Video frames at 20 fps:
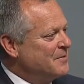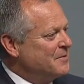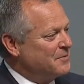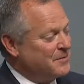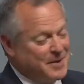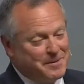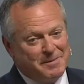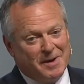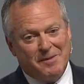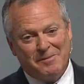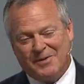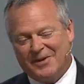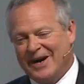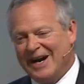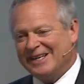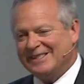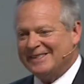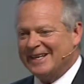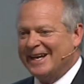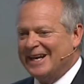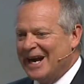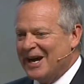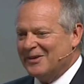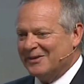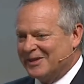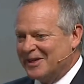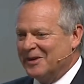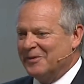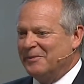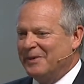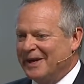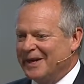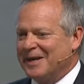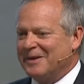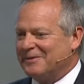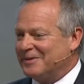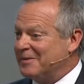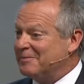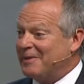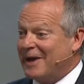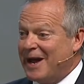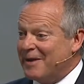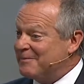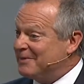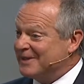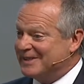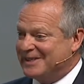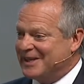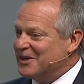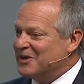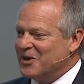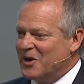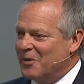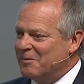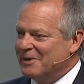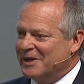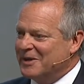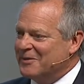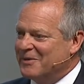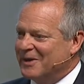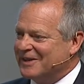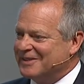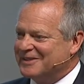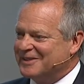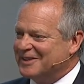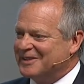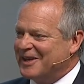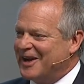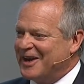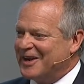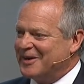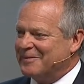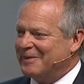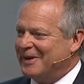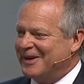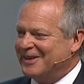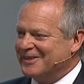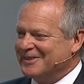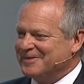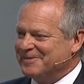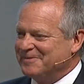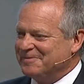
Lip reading: Remember, I said I was going to bring up some topics that nobody wants to talk about.